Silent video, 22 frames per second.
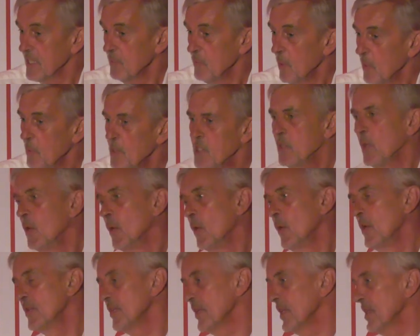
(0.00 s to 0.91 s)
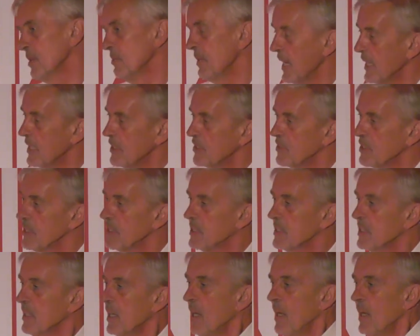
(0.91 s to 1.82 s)
and what we saw is that the
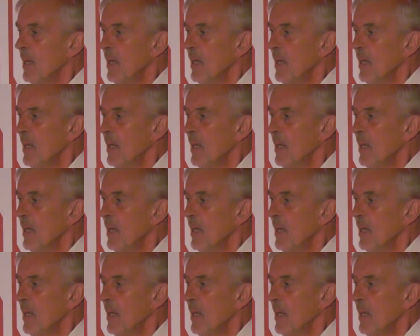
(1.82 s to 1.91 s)
managers,